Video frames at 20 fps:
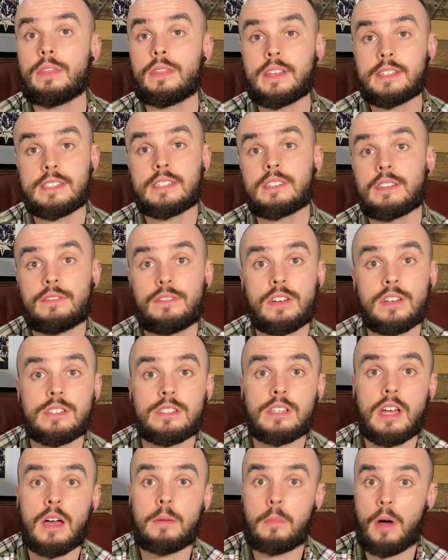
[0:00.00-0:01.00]
This is the
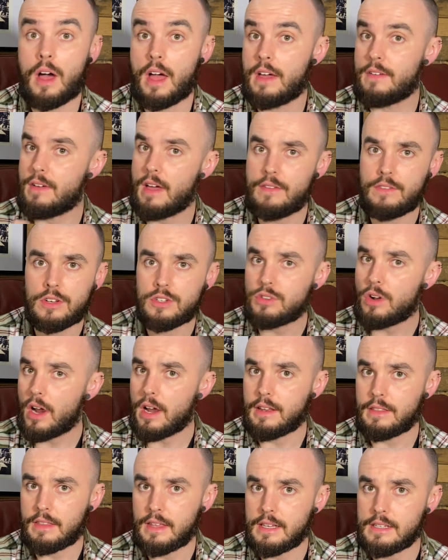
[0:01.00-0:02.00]
first time I've ever
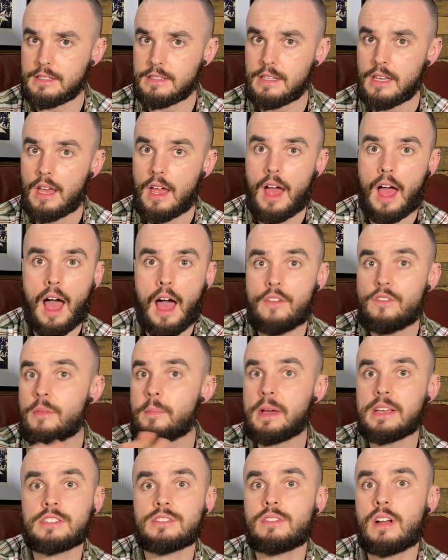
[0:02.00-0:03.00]
tried this. Have a
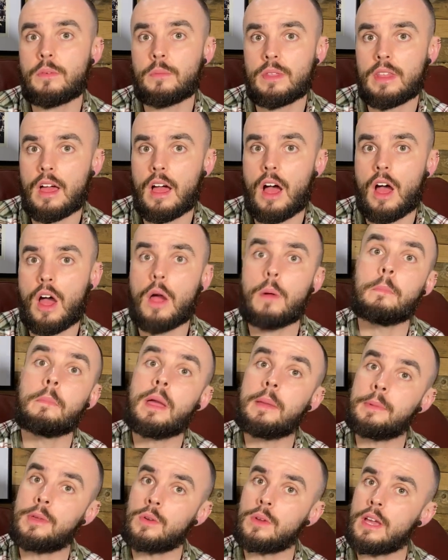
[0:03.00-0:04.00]
mess around with it at home,
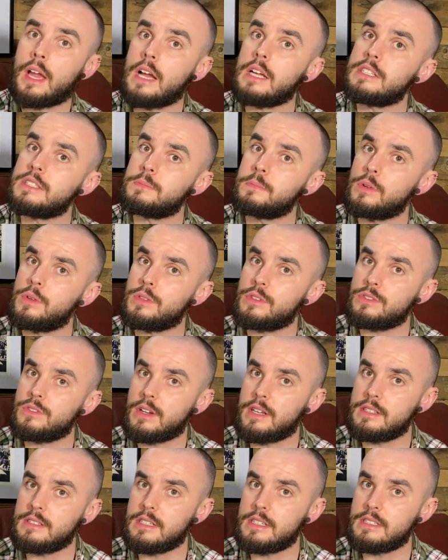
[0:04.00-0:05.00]
maybe you can get a smoother
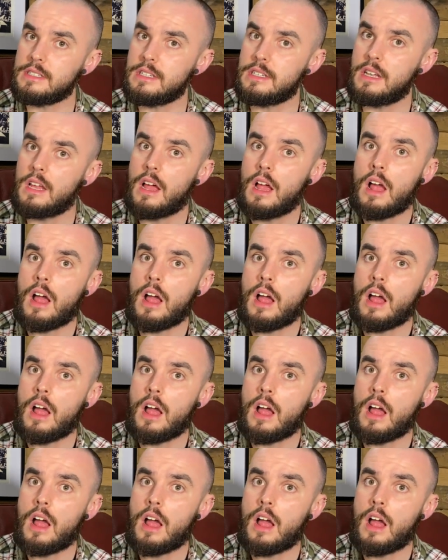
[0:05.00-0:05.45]
transition.